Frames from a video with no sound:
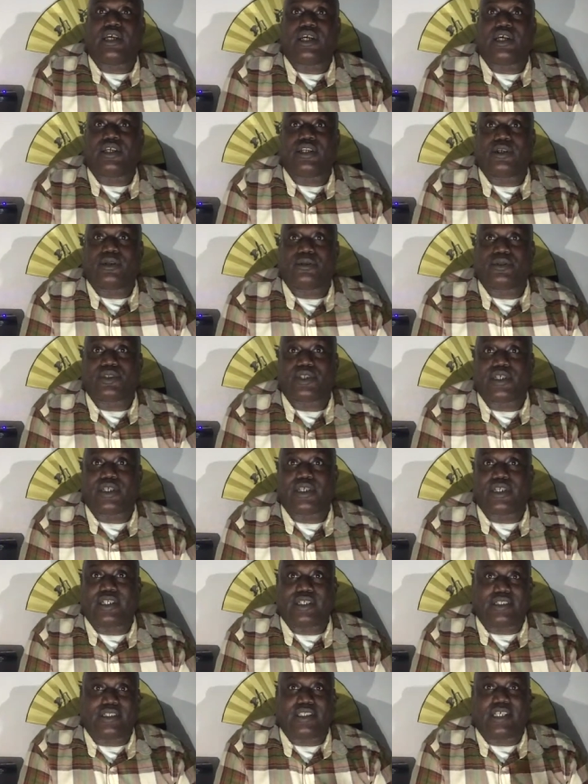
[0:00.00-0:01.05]
You know what I'm saying?
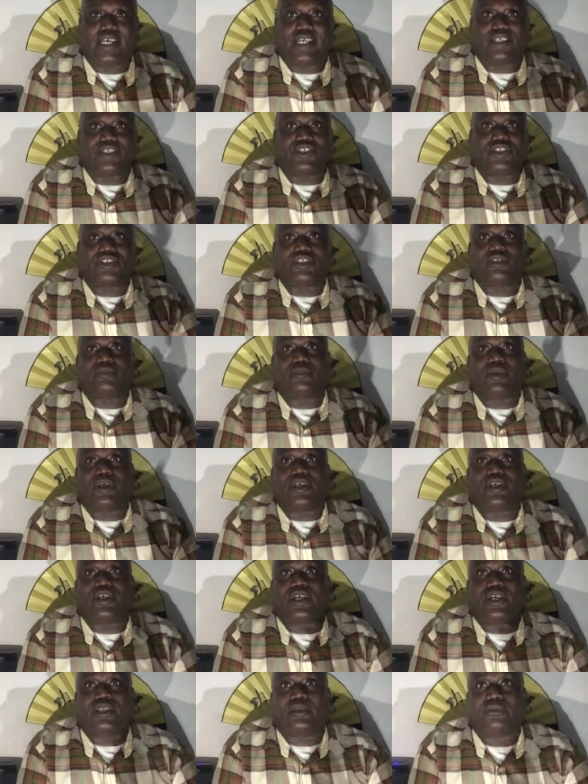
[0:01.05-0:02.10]
And it's not just about
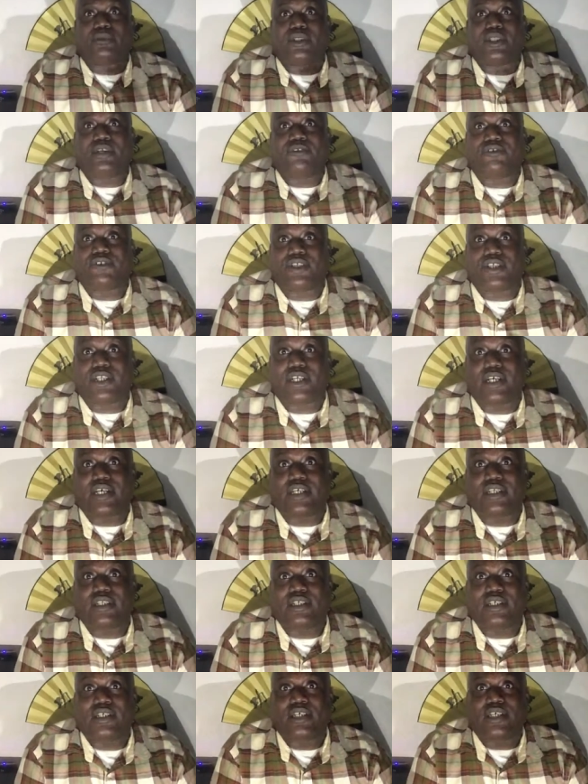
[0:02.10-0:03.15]
color, believe it or not.
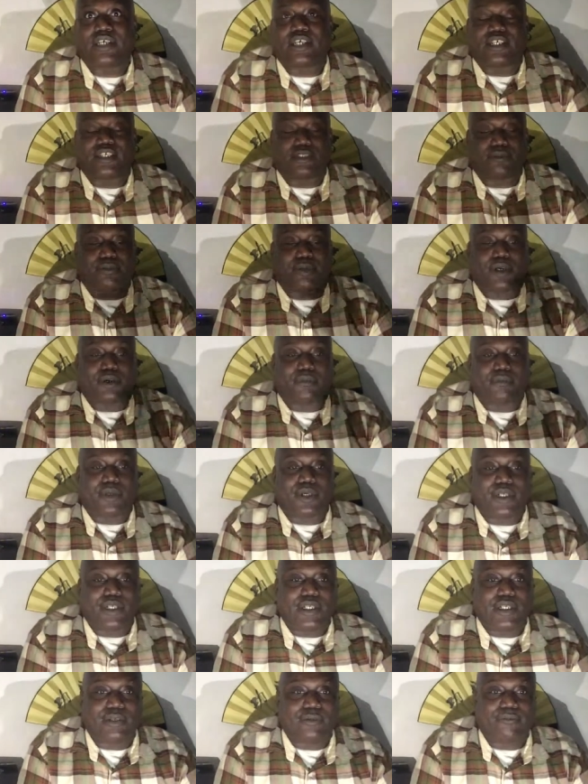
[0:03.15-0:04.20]
It's about
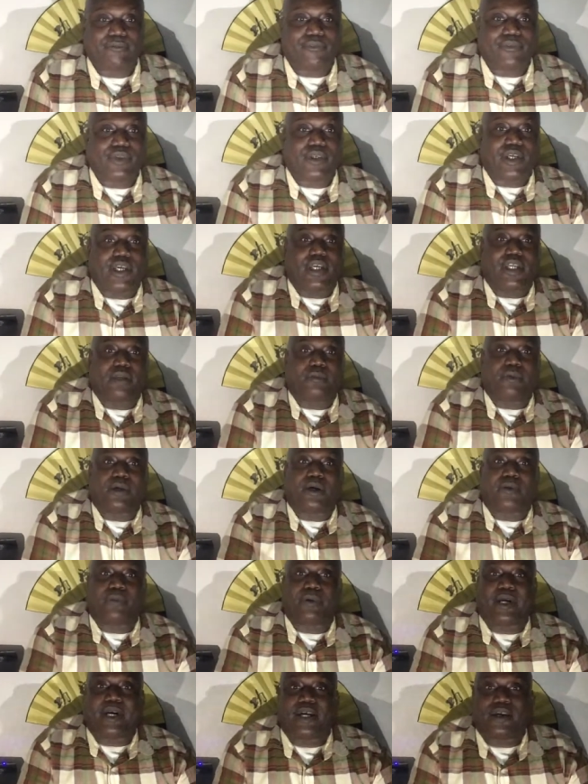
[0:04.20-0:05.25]
money and
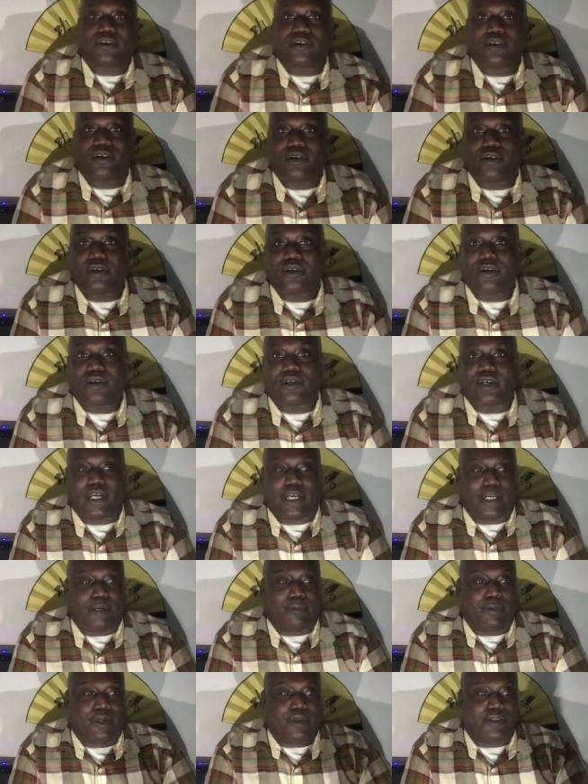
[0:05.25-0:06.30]
about power and
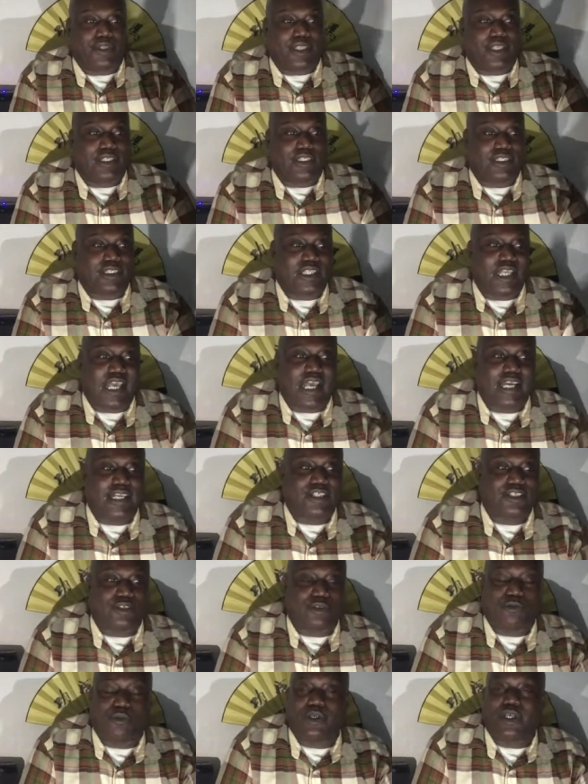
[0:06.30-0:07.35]
about the
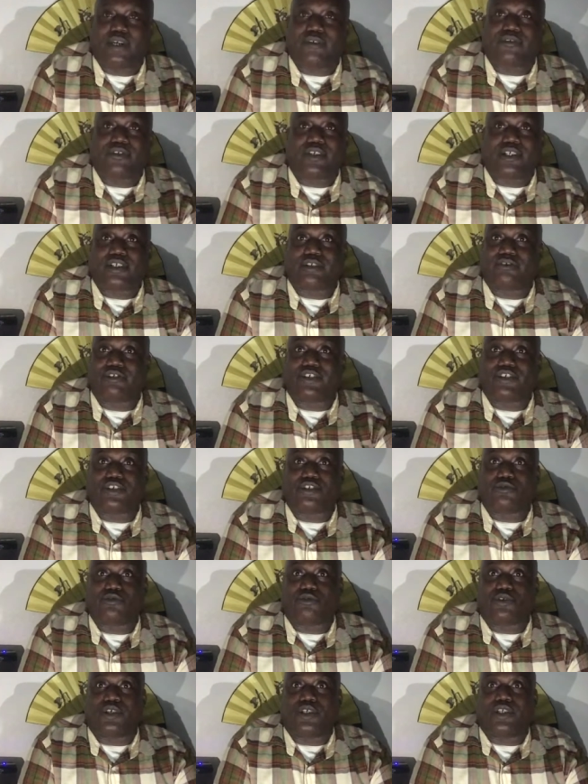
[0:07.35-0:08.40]
snacks or whatever the
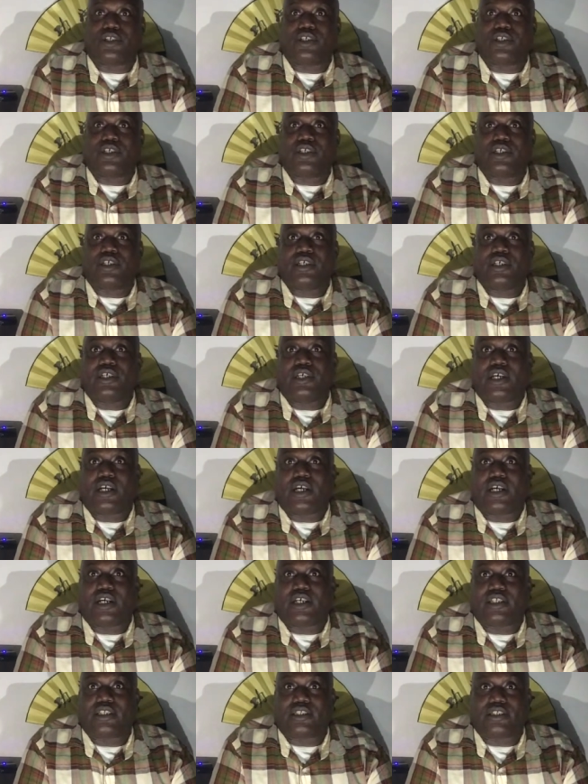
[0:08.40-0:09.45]
creatures want
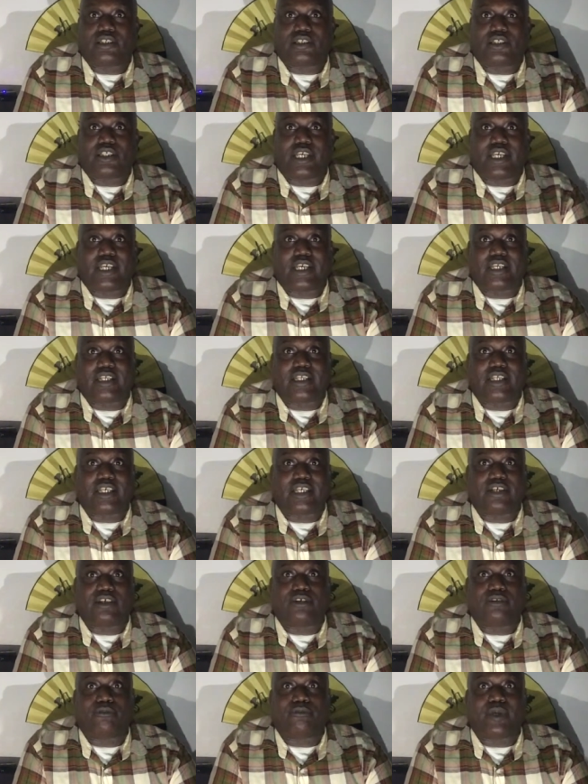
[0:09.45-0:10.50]
uh, to take and
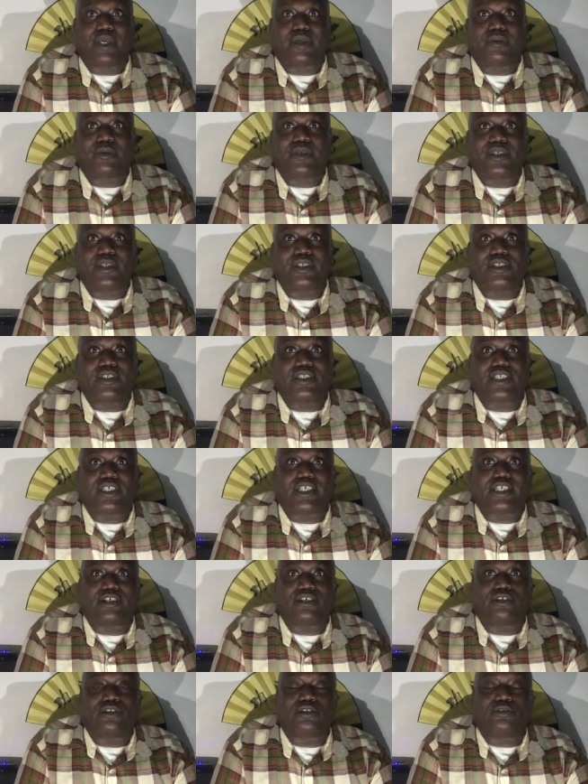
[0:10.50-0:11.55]
kill babies, to
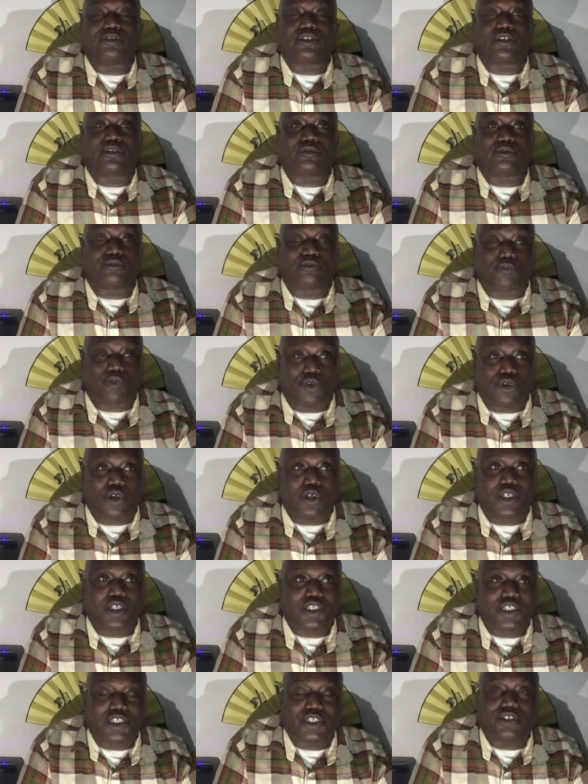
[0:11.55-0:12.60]
kill
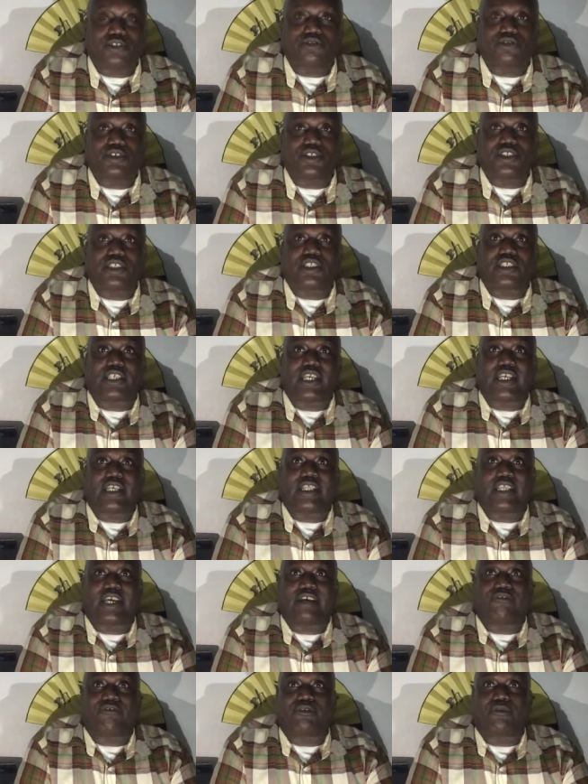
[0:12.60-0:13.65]
small children, to take
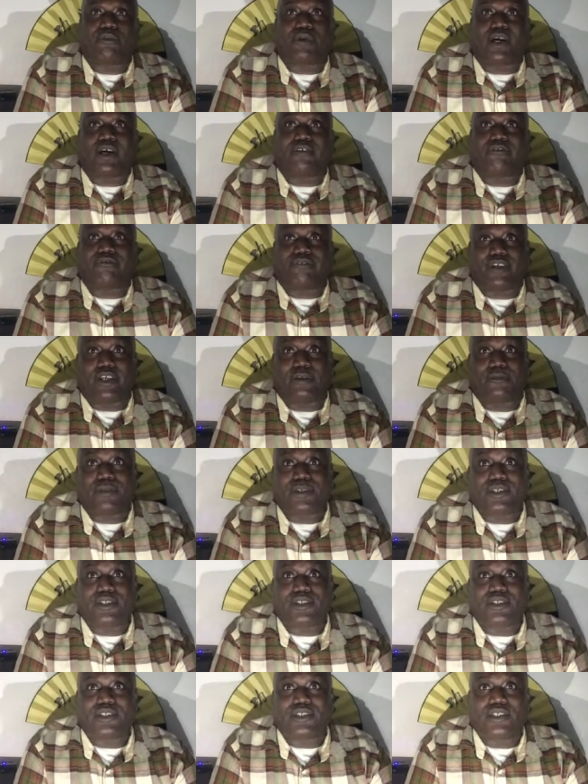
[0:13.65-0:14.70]
that from our
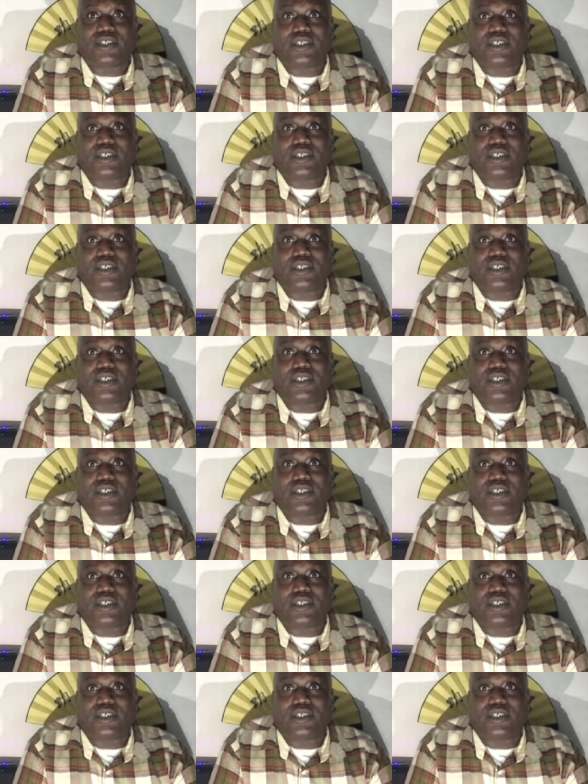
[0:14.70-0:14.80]
families.